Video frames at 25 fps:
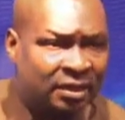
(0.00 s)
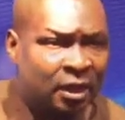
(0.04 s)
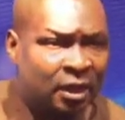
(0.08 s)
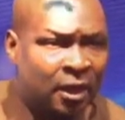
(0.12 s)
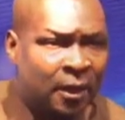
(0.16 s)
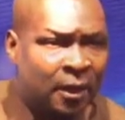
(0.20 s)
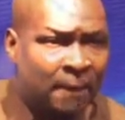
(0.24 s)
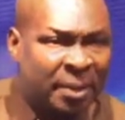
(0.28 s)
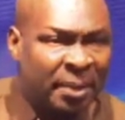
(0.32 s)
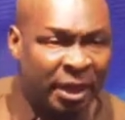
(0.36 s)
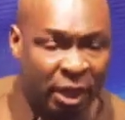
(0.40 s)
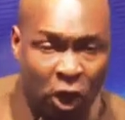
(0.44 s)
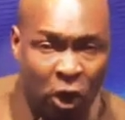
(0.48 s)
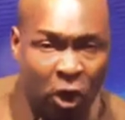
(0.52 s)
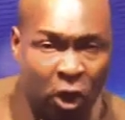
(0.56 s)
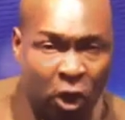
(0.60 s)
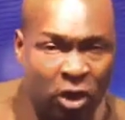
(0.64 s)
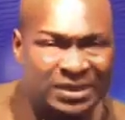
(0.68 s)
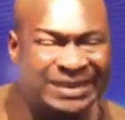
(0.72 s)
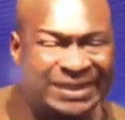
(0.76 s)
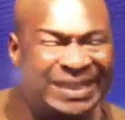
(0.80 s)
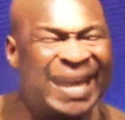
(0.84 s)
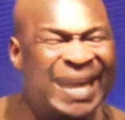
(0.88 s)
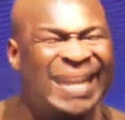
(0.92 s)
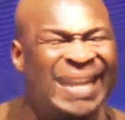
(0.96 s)

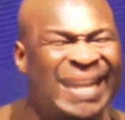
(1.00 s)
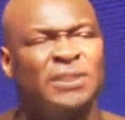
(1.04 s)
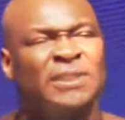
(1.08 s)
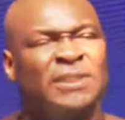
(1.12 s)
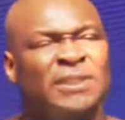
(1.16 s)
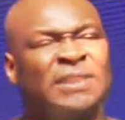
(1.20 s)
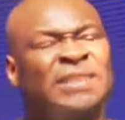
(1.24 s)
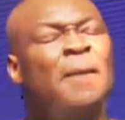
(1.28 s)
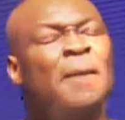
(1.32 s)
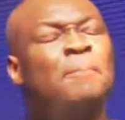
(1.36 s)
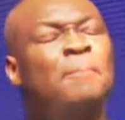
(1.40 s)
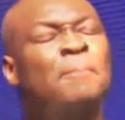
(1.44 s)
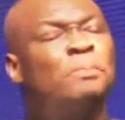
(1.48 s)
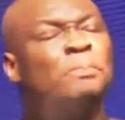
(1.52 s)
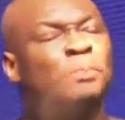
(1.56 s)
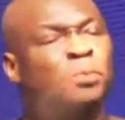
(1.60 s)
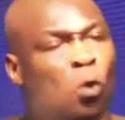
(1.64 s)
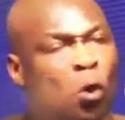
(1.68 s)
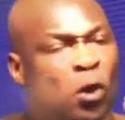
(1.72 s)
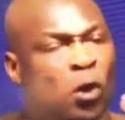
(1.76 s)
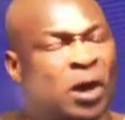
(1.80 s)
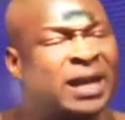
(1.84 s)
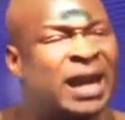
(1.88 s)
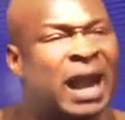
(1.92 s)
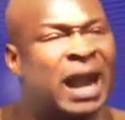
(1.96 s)
because there is the
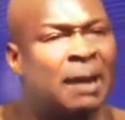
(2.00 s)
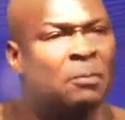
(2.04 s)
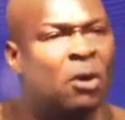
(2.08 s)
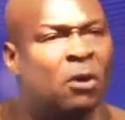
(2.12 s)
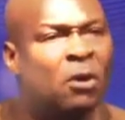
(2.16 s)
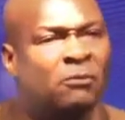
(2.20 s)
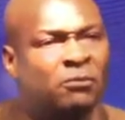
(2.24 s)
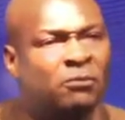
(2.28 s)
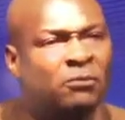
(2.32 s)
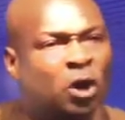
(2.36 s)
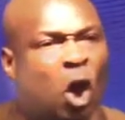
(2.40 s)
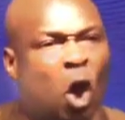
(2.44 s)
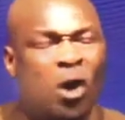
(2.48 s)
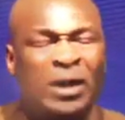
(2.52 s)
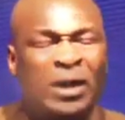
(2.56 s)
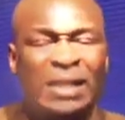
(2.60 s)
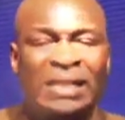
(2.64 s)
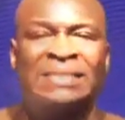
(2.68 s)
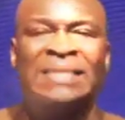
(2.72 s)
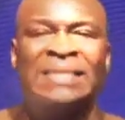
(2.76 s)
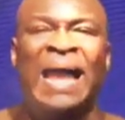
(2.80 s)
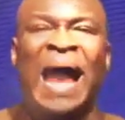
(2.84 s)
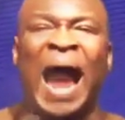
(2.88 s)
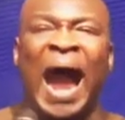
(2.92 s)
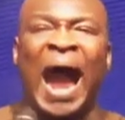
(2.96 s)
program of God
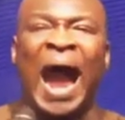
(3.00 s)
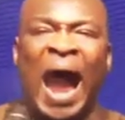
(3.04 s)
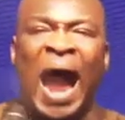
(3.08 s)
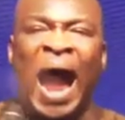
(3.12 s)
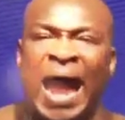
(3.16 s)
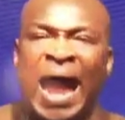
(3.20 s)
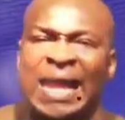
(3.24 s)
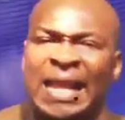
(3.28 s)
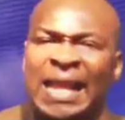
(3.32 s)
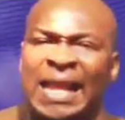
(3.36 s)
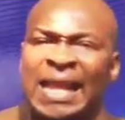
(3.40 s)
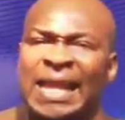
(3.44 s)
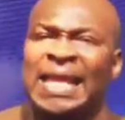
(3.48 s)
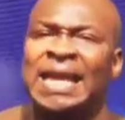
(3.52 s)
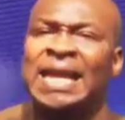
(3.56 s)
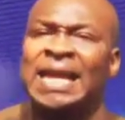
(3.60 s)
is highly